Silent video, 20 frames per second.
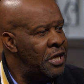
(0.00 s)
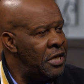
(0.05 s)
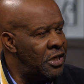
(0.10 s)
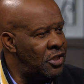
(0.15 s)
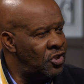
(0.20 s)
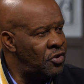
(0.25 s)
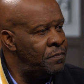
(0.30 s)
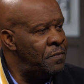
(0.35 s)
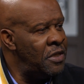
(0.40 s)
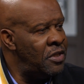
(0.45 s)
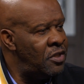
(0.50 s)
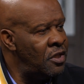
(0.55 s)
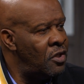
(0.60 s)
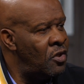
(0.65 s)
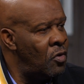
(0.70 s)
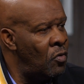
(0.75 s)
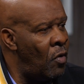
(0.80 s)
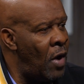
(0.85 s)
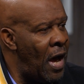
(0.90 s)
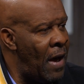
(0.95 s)

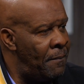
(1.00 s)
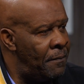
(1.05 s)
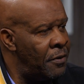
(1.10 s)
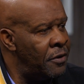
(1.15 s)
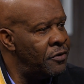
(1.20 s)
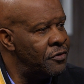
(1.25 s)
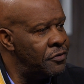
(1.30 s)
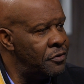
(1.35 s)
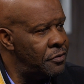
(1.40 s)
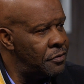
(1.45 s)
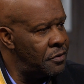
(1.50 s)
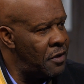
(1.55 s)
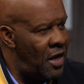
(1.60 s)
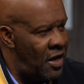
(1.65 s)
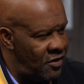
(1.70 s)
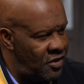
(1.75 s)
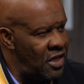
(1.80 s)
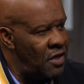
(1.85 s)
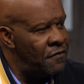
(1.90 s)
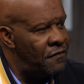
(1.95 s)
LGBTQI persons, or
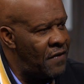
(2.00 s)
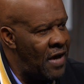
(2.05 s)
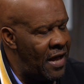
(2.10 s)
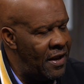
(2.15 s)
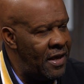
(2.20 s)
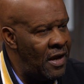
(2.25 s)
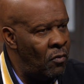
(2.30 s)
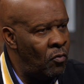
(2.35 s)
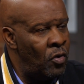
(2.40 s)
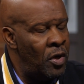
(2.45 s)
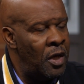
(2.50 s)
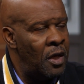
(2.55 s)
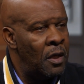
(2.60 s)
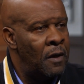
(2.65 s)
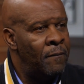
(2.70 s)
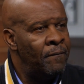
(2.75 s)
identify that way,